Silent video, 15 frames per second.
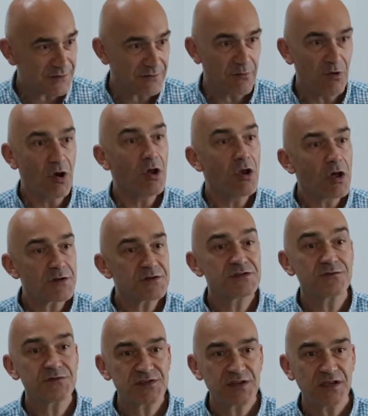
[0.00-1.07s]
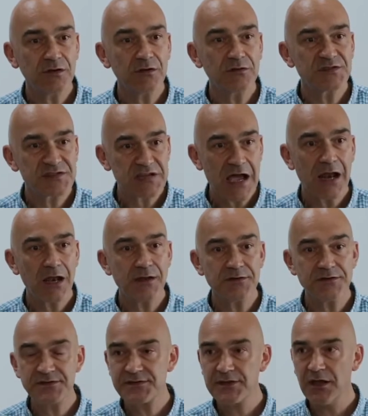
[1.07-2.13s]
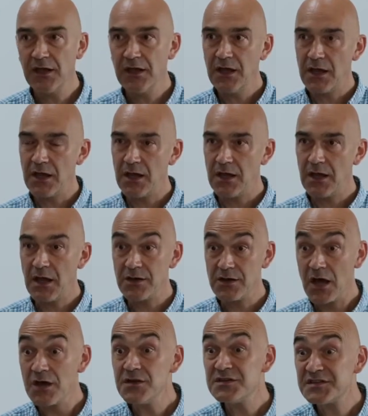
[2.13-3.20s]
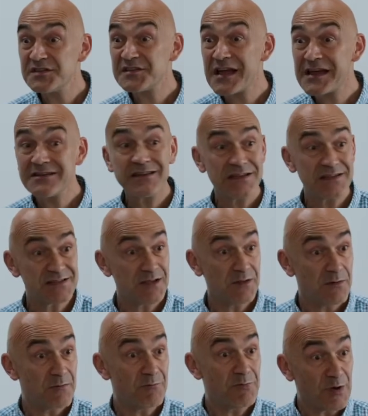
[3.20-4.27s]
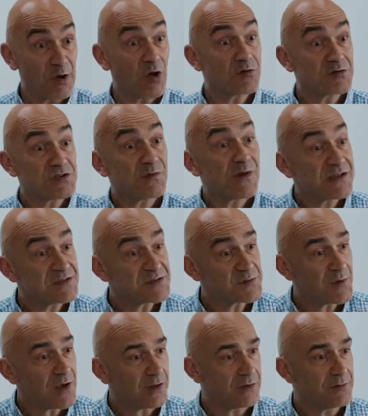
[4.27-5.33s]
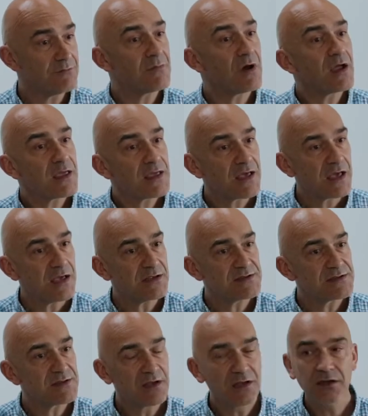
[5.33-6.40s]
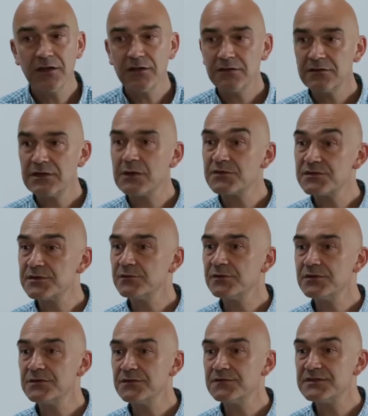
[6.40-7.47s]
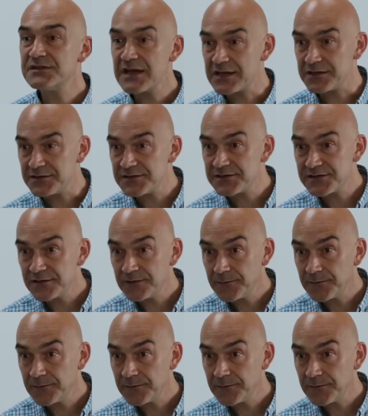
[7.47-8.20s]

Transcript: There are lots of skills, talents, and understandings that belong to it as well. In my case, that was the world of dance.